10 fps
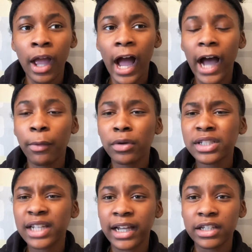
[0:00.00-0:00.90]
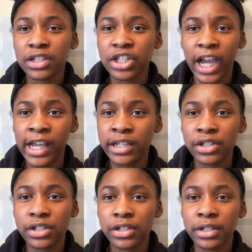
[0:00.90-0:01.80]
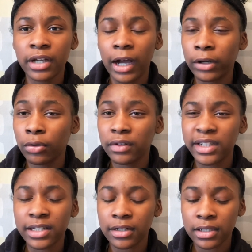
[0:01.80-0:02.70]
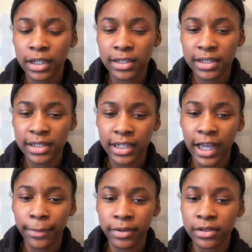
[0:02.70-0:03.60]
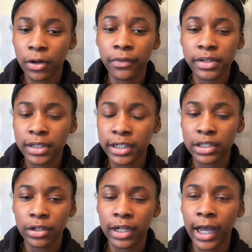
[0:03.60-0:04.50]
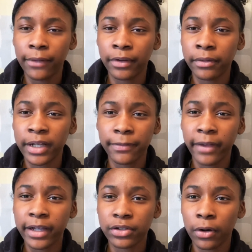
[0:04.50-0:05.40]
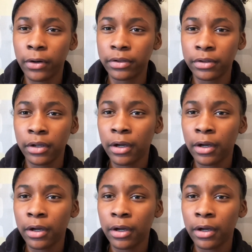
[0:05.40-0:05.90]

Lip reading: And once that changed and all of this uncertainty happened, obviously it's going to have an effect on